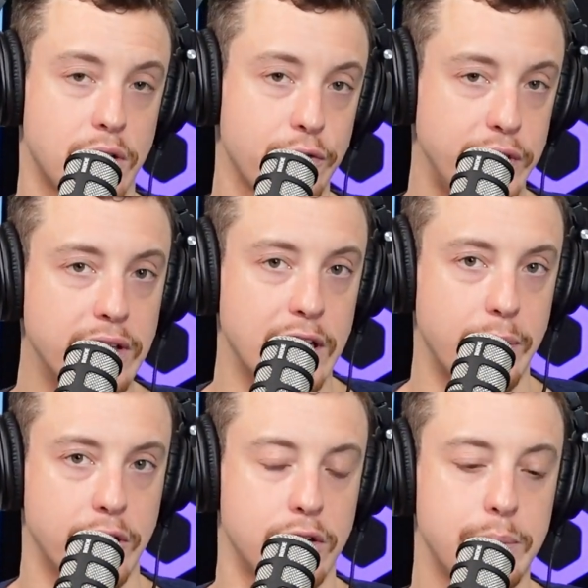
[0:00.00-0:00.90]
feeling
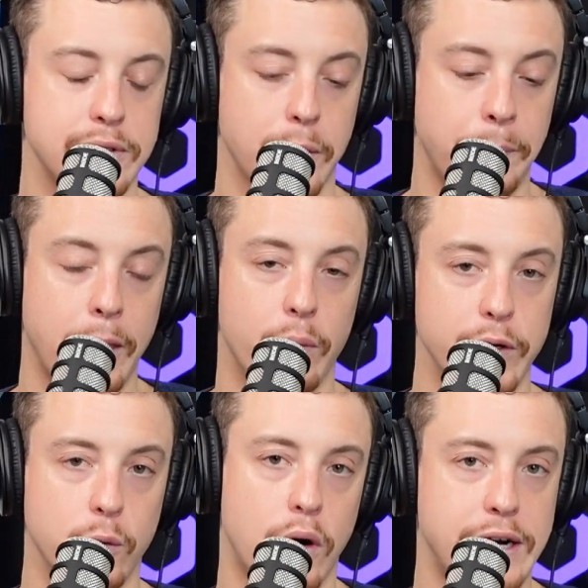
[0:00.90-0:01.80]
about a crypto. When
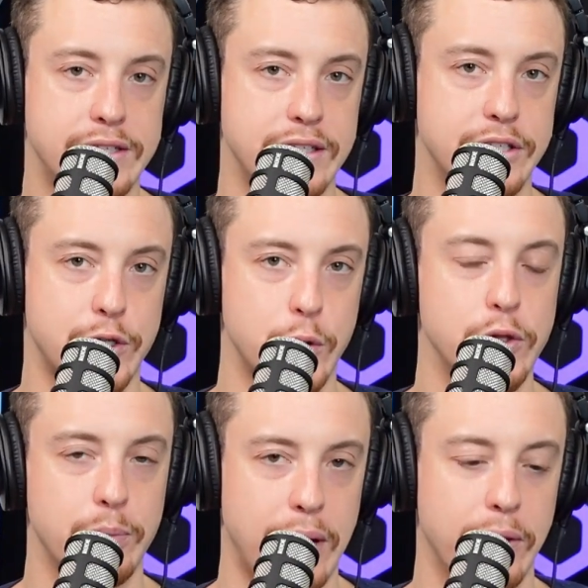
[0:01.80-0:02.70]
you watch these
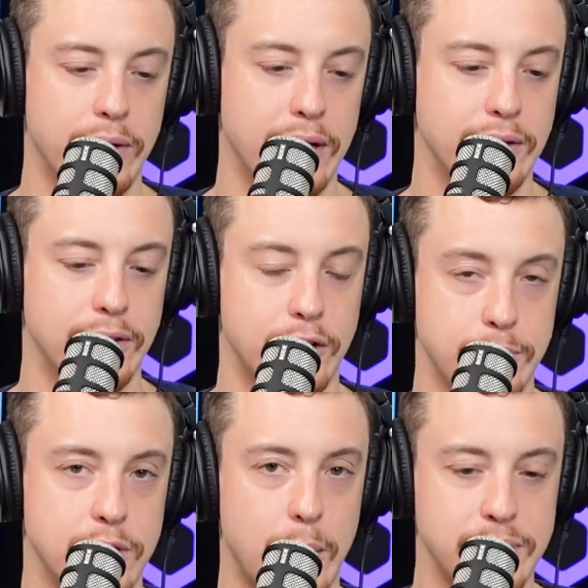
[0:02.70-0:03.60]
truth about
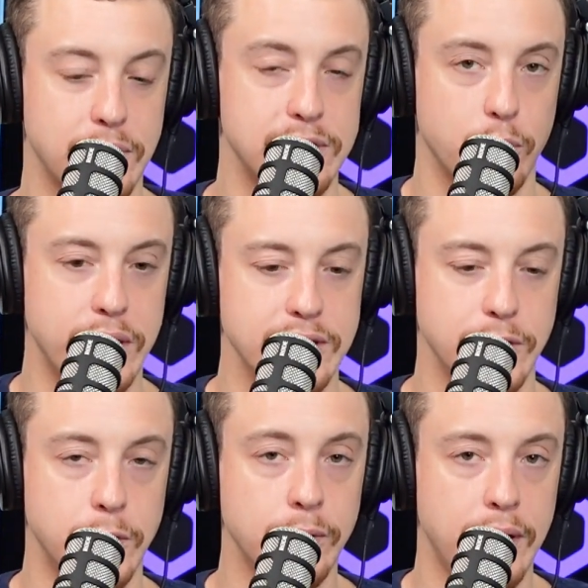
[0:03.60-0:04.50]
crypto episodes that we
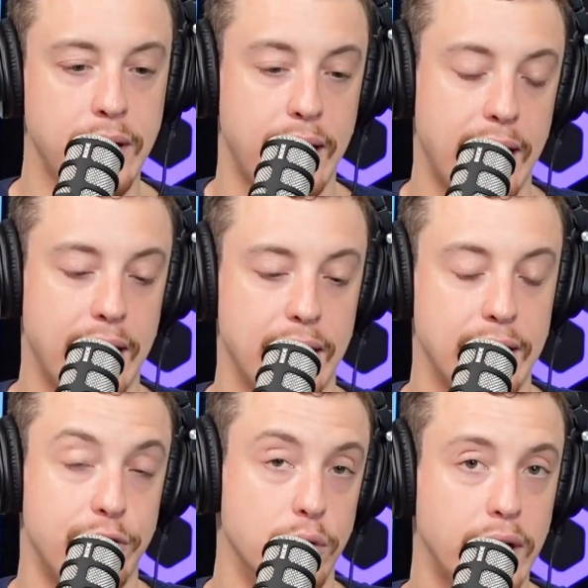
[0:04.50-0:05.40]
do, and
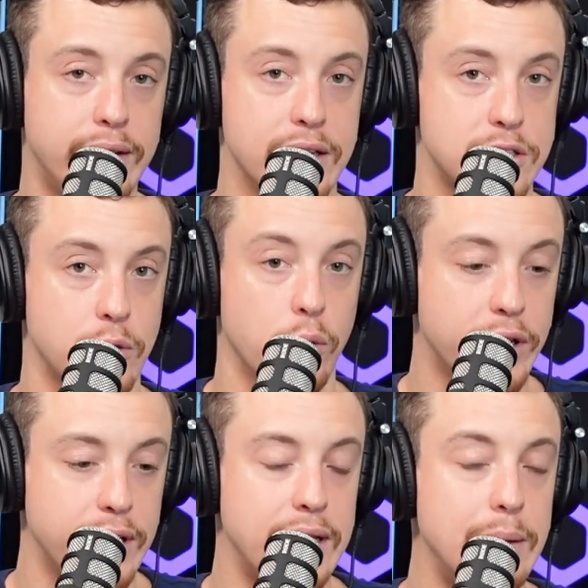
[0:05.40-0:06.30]
if you like this, we're
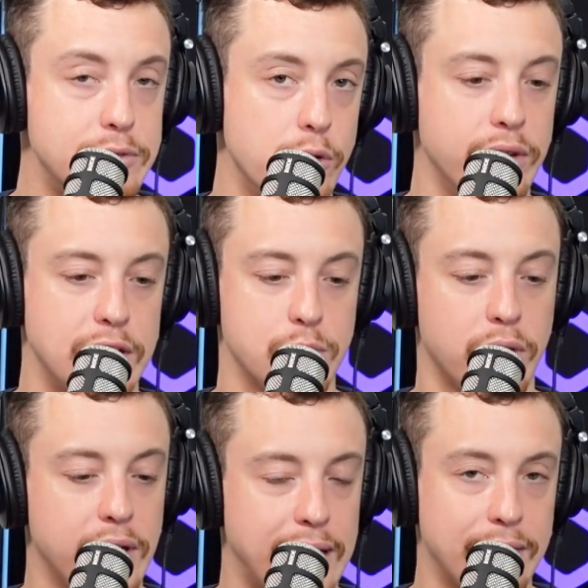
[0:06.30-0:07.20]
going to keep doing these. We're
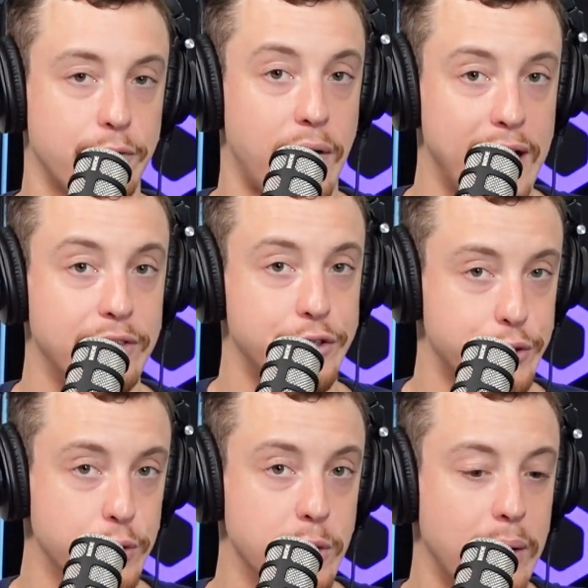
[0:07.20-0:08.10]
going to find the
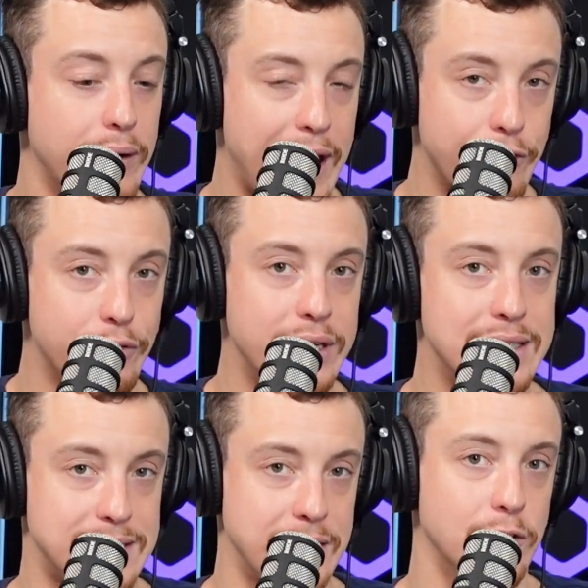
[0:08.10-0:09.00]
truth about every
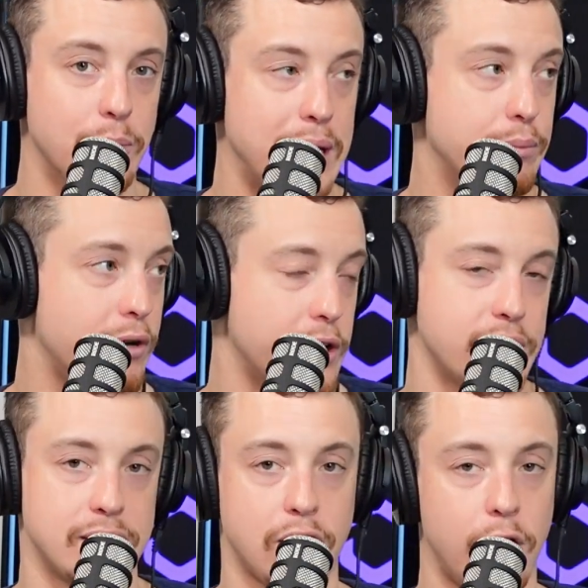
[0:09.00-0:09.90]
single main
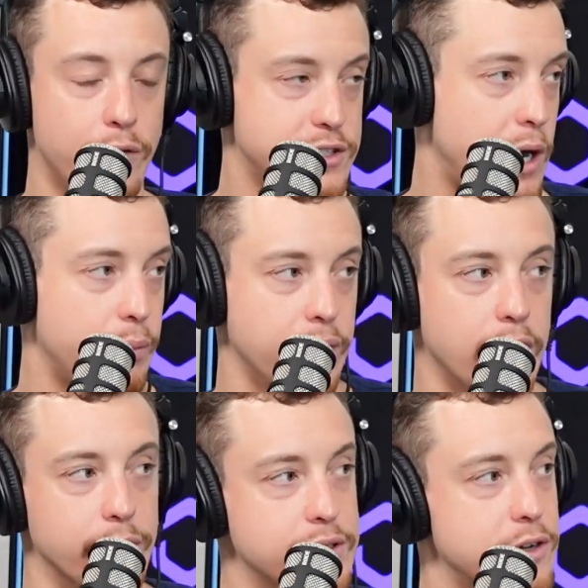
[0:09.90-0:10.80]
project, all the top
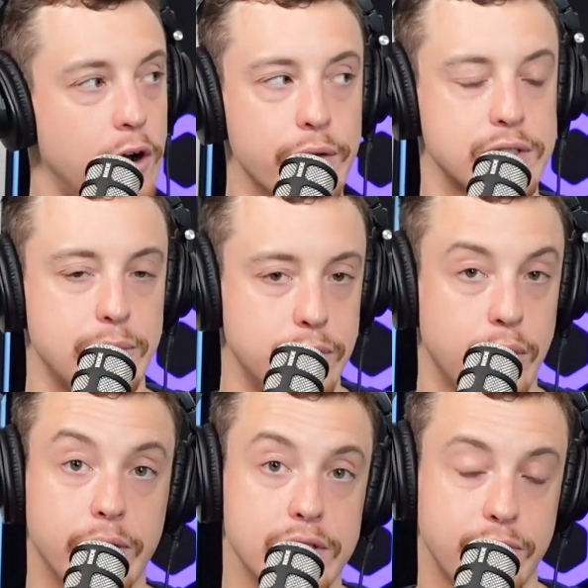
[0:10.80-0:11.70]
100s, all the top
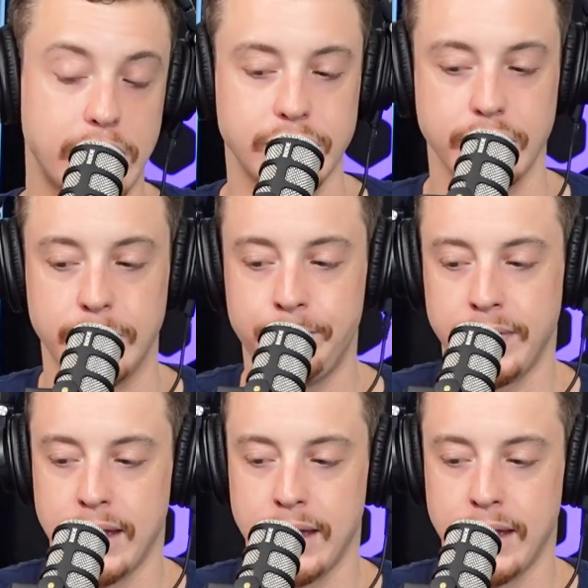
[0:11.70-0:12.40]
200s eventually.